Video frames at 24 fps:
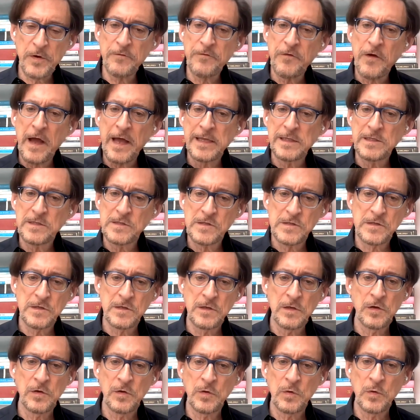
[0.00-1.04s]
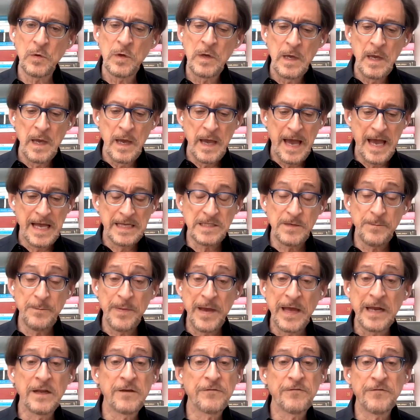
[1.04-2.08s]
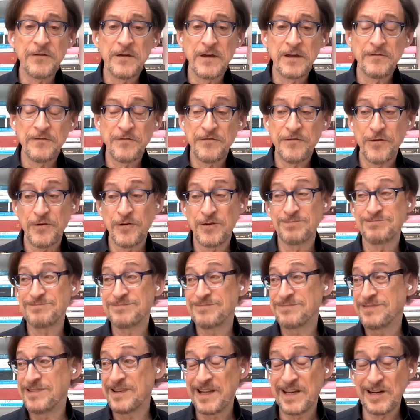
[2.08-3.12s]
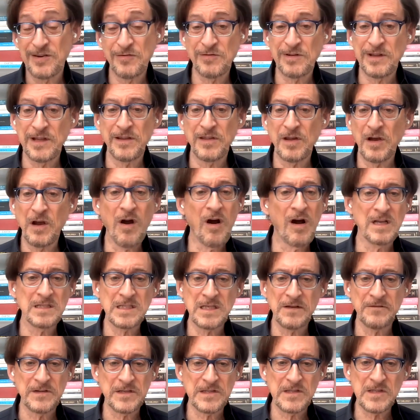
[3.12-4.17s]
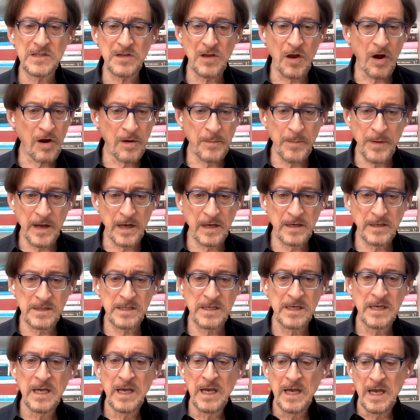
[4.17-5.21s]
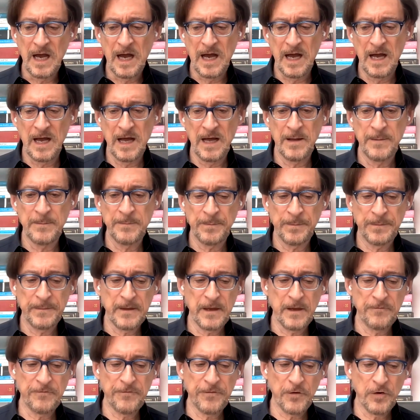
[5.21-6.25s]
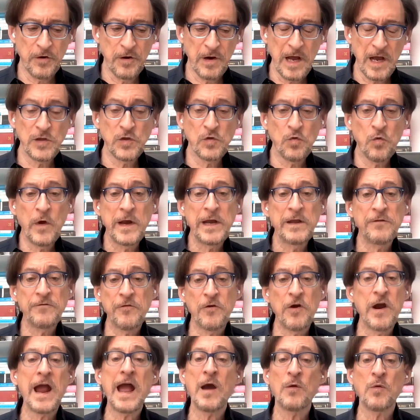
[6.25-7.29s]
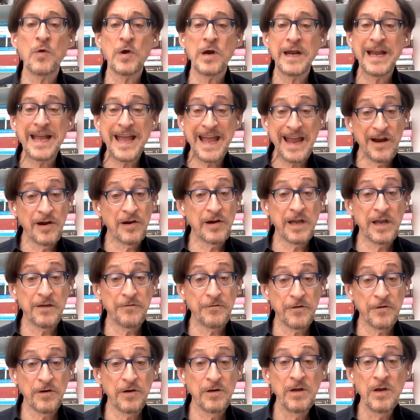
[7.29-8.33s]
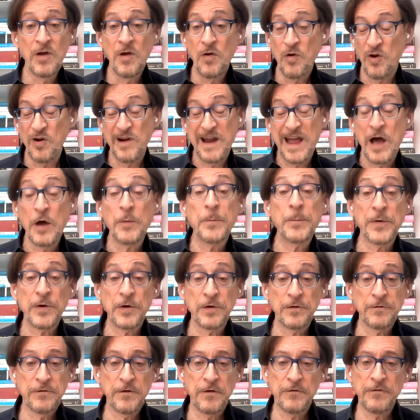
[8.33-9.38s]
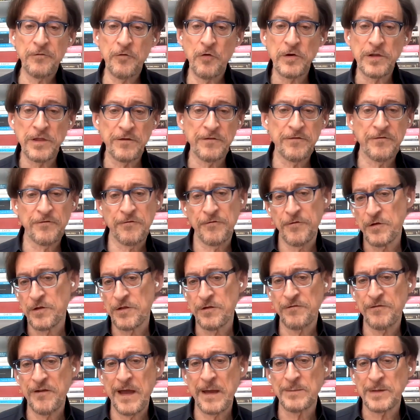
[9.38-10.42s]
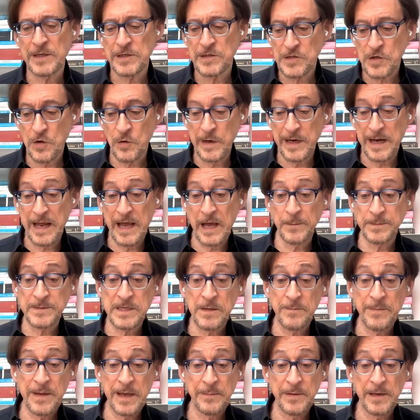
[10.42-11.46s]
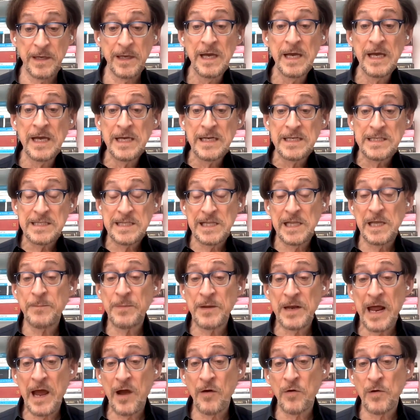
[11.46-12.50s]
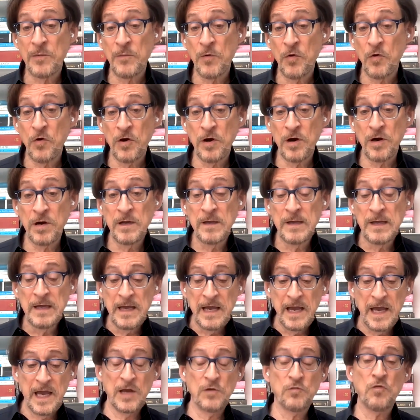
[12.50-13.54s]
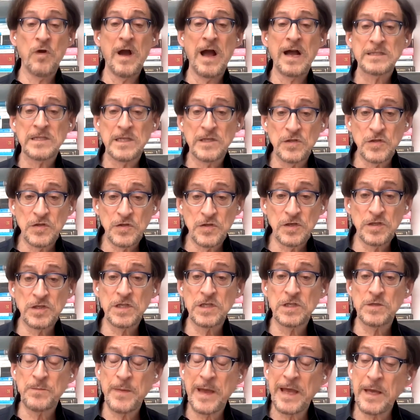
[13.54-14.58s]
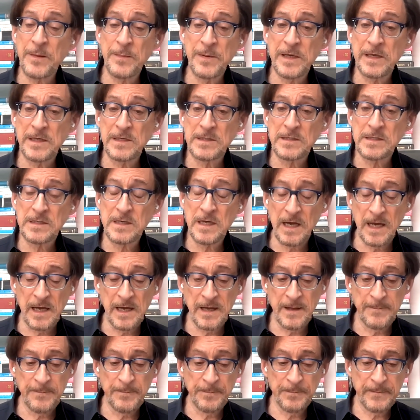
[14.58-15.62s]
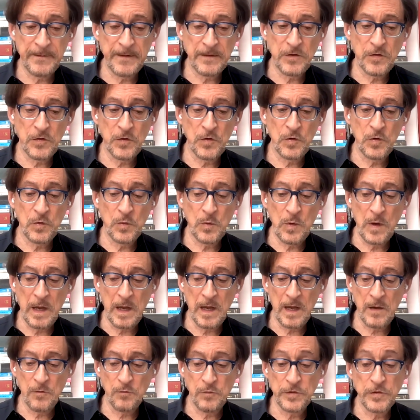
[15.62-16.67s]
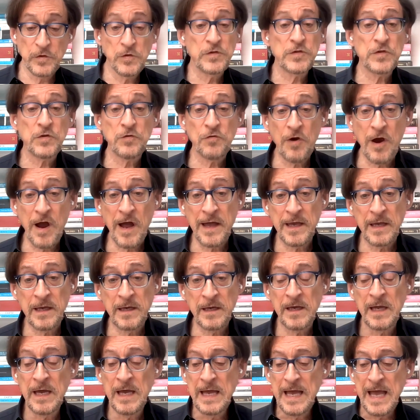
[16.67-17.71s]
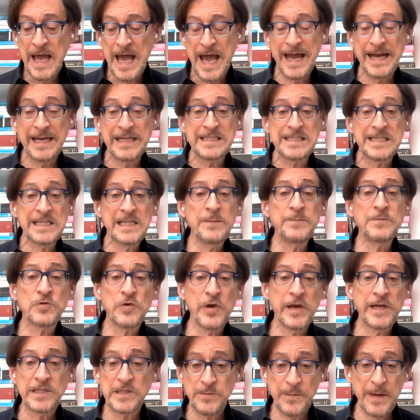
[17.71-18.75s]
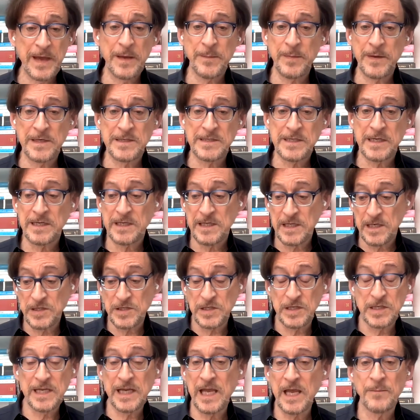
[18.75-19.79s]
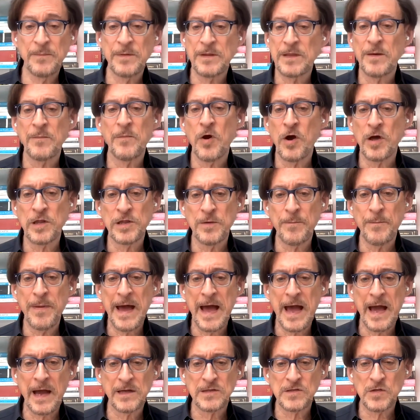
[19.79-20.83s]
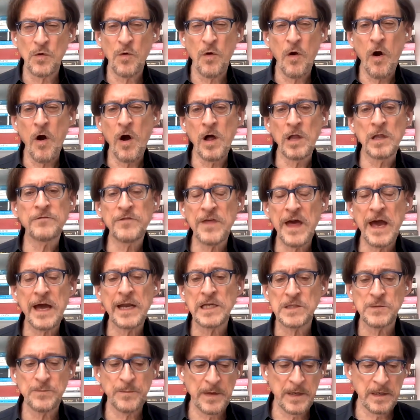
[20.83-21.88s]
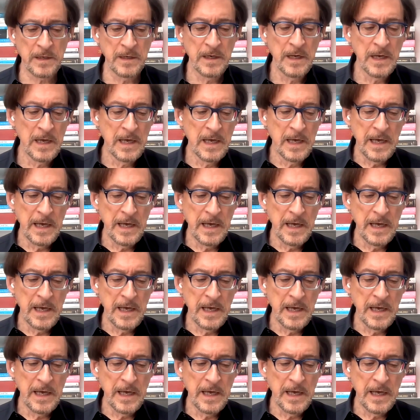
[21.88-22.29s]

provide SNOO as a benefit for literally the cost of a Starbucks um, for a 24-hour caregiver or helper for the for the family. So it helps the baby sleep an hour more. It rots and shushes babies um, to uh, reduce crying, and it sleep trains babies in addition to keeping them on the back. So all of that has been